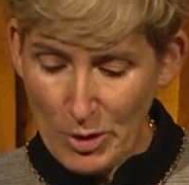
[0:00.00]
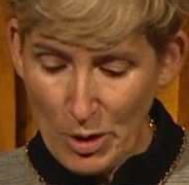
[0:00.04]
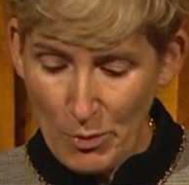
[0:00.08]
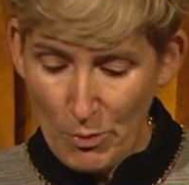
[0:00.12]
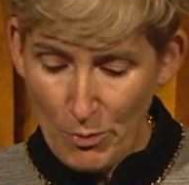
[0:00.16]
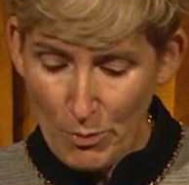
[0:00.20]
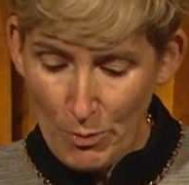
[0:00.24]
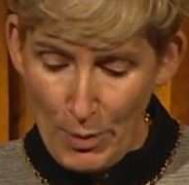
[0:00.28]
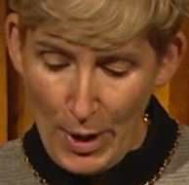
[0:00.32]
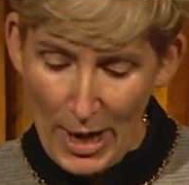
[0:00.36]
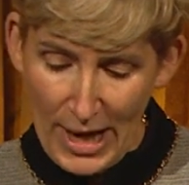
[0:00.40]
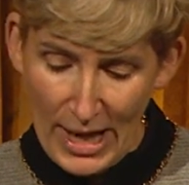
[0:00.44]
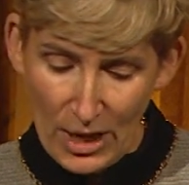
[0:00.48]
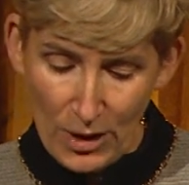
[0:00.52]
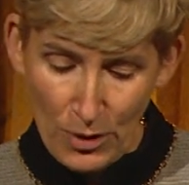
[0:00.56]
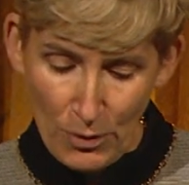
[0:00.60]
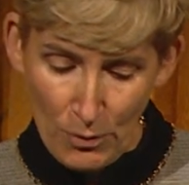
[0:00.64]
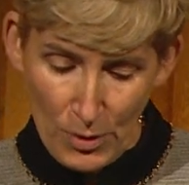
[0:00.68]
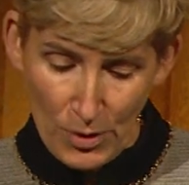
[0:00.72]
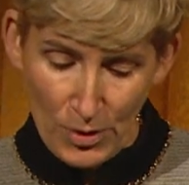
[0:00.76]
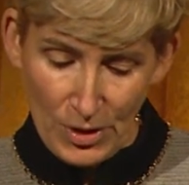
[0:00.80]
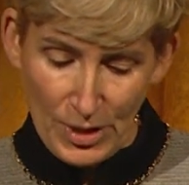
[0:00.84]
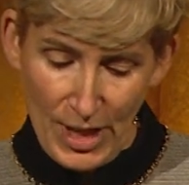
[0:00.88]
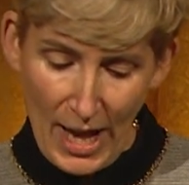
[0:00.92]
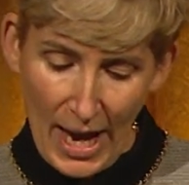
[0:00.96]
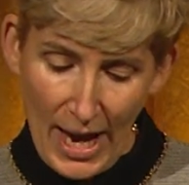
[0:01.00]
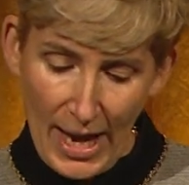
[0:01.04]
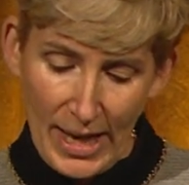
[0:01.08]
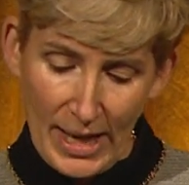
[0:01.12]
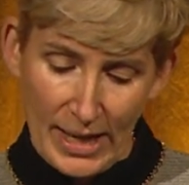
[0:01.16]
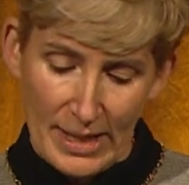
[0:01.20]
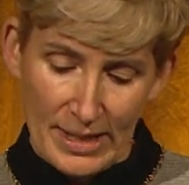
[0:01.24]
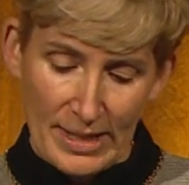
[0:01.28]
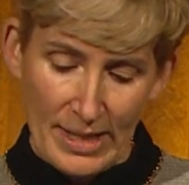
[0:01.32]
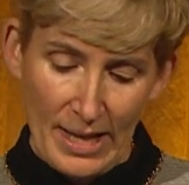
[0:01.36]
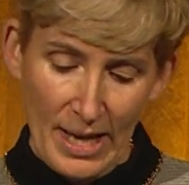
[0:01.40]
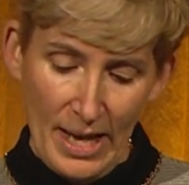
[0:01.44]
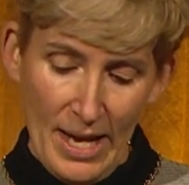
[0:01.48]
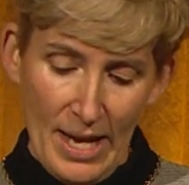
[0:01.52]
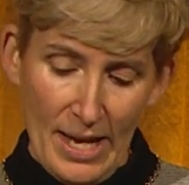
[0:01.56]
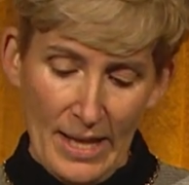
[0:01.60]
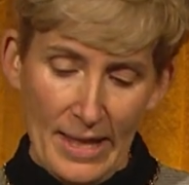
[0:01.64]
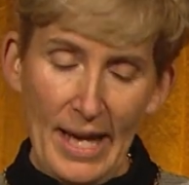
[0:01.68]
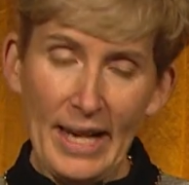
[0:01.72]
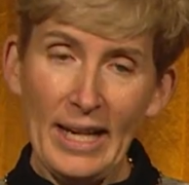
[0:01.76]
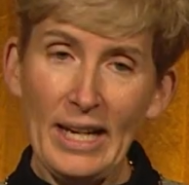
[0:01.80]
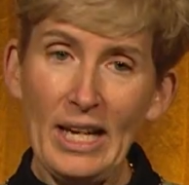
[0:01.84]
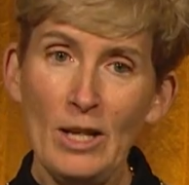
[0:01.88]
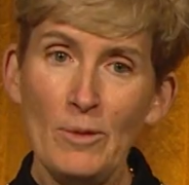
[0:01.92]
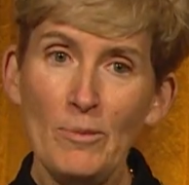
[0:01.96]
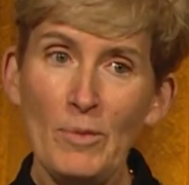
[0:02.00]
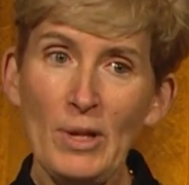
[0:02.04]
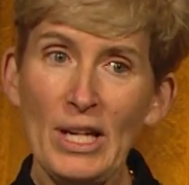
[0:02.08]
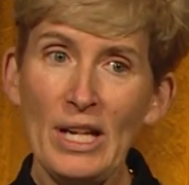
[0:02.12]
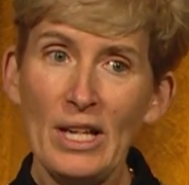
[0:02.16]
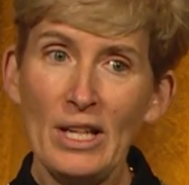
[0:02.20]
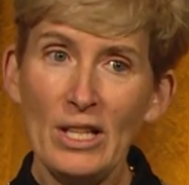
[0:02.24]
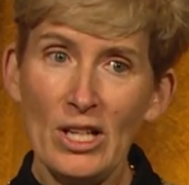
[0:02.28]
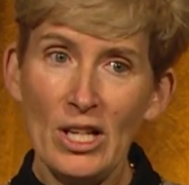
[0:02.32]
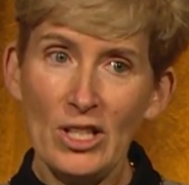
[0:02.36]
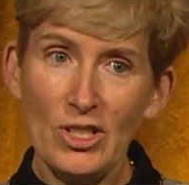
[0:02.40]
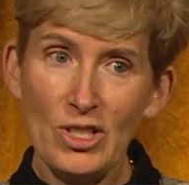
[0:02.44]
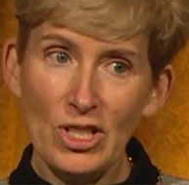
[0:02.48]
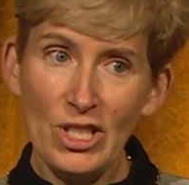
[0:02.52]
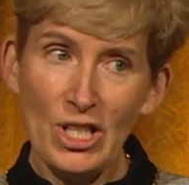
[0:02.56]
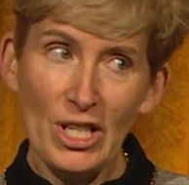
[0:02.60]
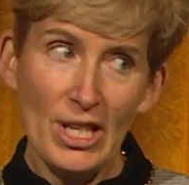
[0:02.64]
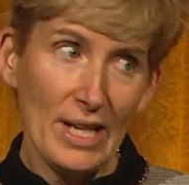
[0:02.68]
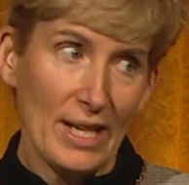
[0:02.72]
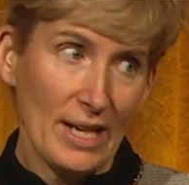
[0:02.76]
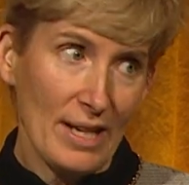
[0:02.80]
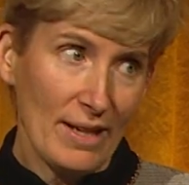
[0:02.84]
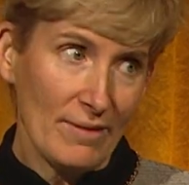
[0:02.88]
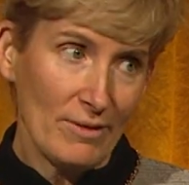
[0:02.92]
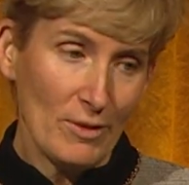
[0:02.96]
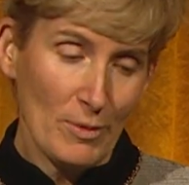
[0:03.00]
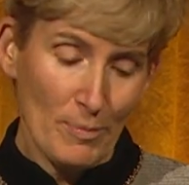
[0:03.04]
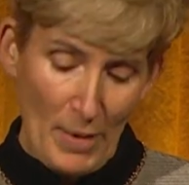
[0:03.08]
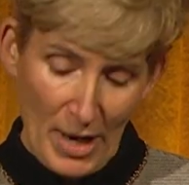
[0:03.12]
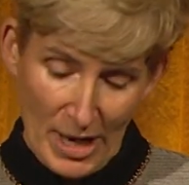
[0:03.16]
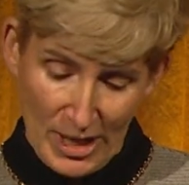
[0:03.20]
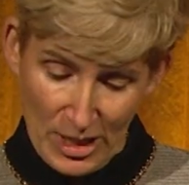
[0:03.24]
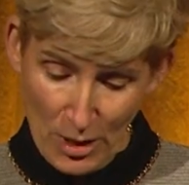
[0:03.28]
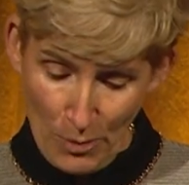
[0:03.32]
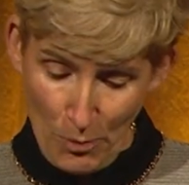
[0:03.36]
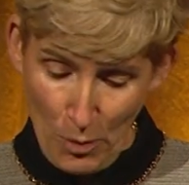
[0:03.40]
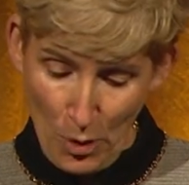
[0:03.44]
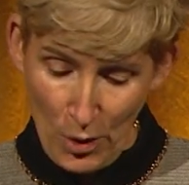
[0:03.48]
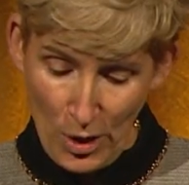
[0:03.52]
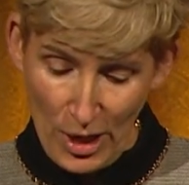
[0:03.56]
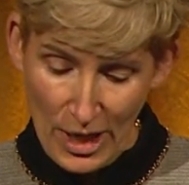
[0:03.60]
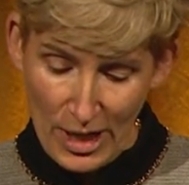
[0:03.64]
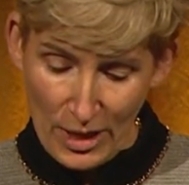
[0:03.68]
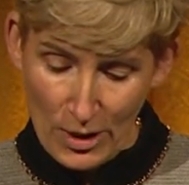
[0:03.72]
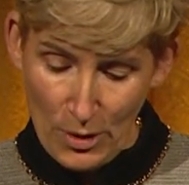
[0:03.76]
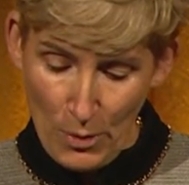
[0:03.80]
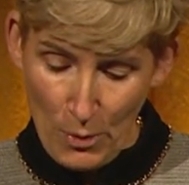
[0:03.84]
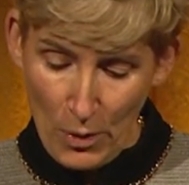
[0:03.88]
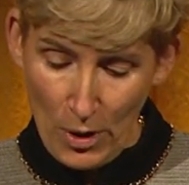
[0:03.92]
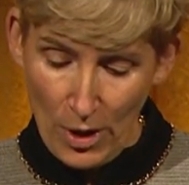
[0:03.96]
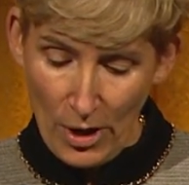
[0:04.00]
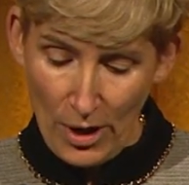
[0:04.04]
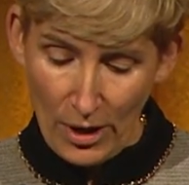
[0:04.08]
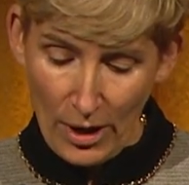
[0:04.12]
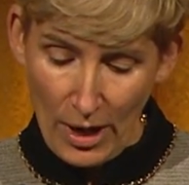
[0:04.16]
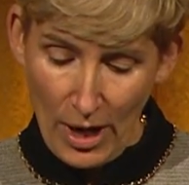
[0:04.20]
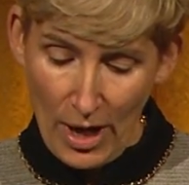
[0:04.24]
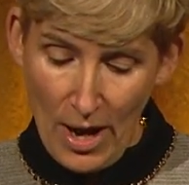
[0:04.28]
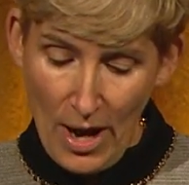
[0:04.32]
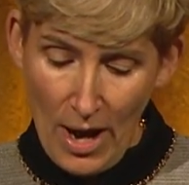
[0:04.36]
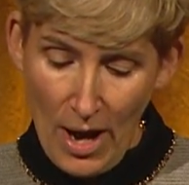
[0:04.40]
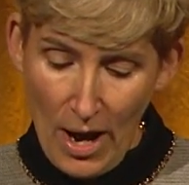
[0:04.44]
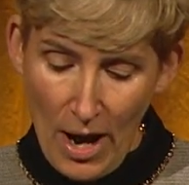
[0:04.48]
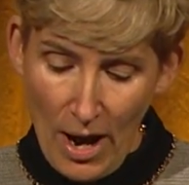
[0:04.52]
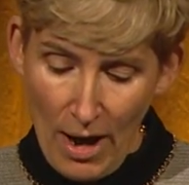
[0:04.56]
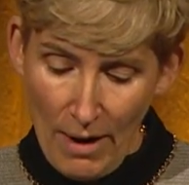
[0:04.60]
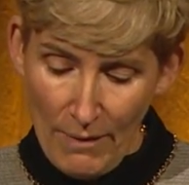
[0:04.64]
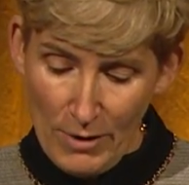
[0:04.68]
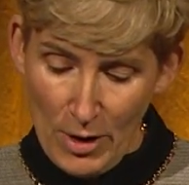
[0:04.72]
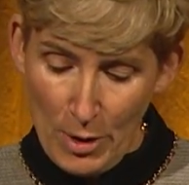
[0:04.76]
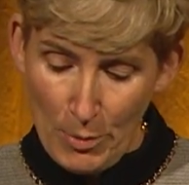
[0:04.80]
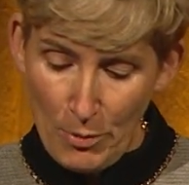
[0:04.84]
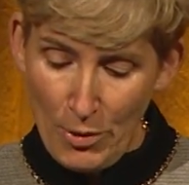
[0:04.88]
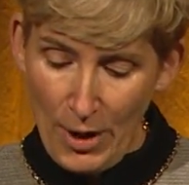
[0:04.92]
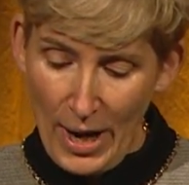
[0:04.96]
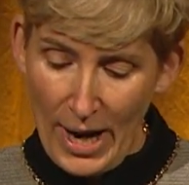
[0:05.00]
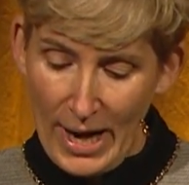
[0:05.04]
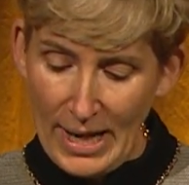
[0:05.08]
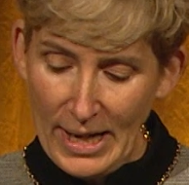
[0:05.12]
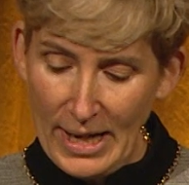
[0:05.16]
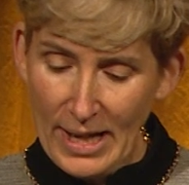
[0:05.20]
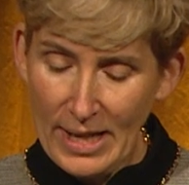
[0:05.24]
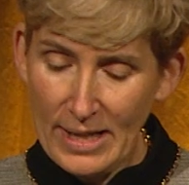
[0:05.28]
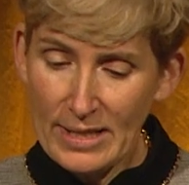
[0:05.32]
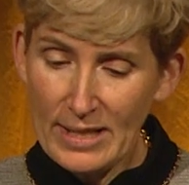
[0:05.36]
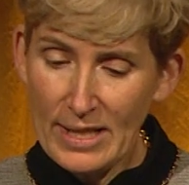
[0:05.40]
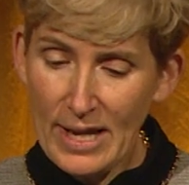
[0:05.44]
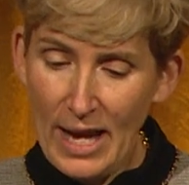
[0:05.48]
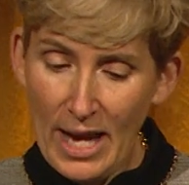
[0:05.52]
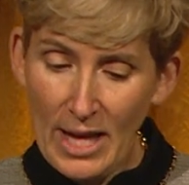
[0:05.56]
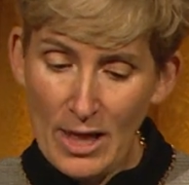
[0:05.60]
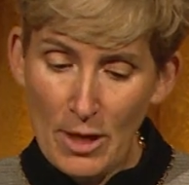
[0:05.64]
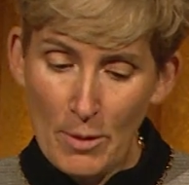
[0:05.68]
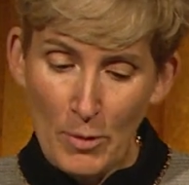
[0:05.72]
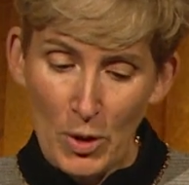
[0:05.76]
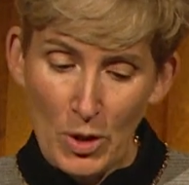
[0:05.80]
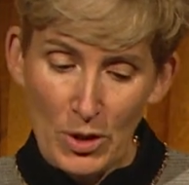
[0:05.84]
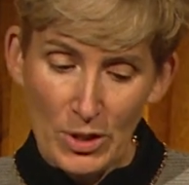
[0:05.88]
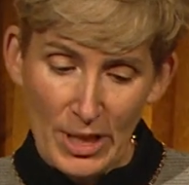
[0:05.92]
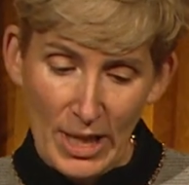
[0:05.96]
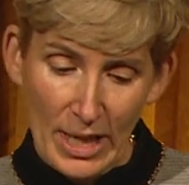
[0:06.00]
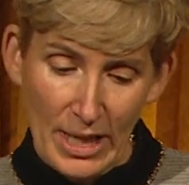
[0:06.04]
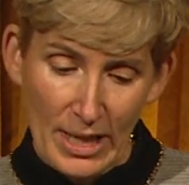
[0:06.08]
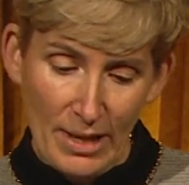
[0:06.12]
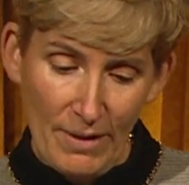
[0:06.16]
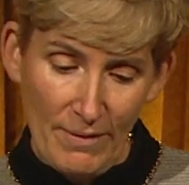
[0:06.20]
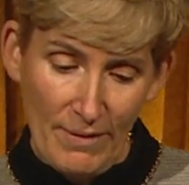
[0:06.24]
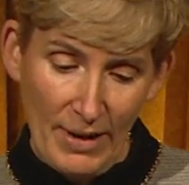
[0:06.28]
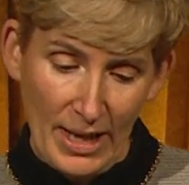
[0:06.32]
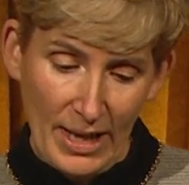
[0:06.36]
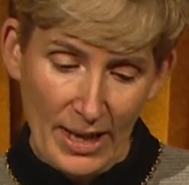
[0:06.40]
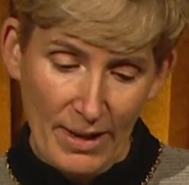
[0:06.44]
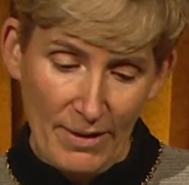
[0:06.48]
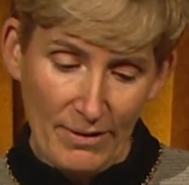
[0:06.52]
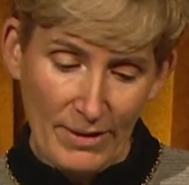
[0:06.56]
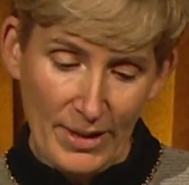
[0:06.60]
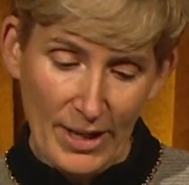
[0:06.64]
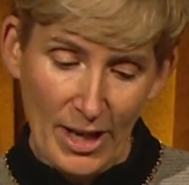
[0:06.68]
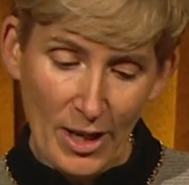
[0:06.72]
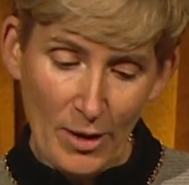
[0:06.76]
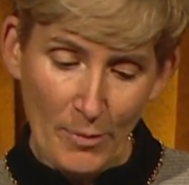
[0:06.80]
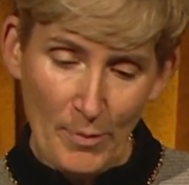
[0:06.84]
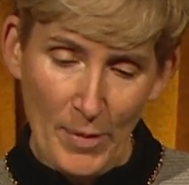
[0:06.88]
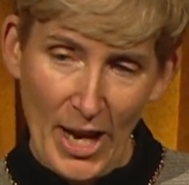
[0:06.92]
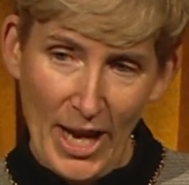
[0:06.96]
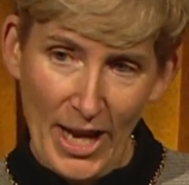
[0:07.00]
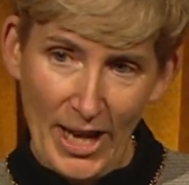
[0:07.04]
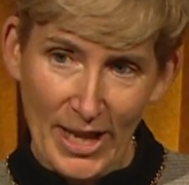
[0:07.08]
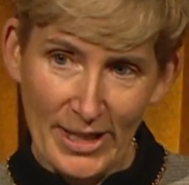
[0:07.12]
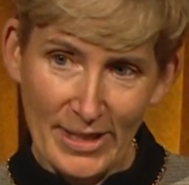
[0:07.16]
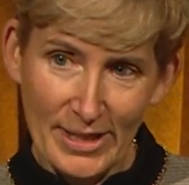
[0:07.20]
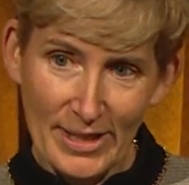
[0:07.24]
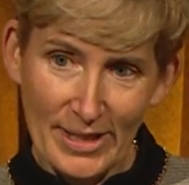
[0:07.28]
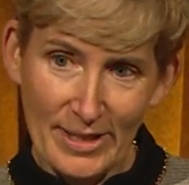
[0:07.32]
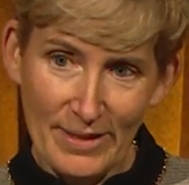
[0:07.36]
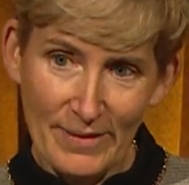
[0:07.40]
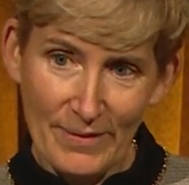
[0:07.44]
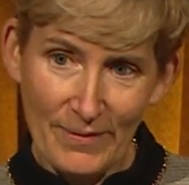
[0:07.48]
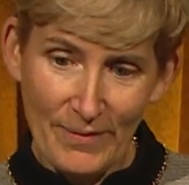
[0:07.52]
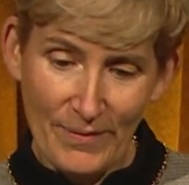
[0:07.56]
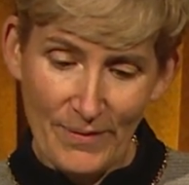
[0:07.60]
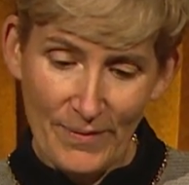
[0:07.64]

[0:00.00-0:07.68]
of breakthrough science that can be achieved by supporting the work of the brightest and the most innovative young minds.